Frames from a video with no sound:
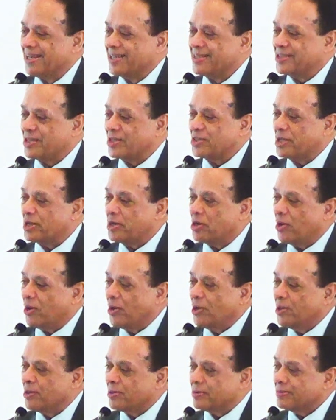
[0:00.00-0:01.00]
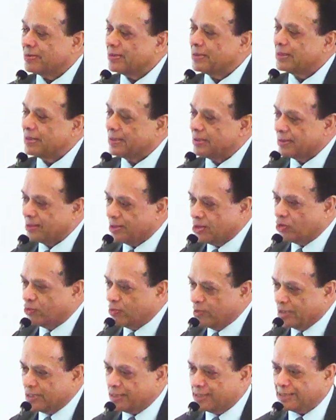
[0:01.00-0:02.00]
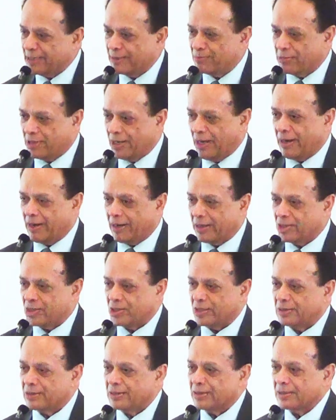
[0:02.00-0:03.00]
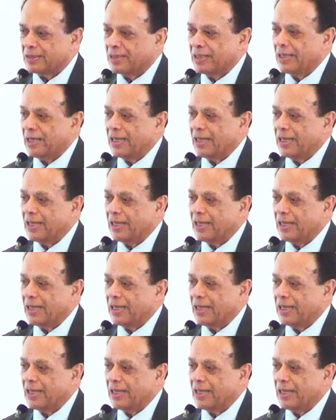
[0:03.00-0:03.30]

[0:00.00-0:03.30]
So they're all towards some direction.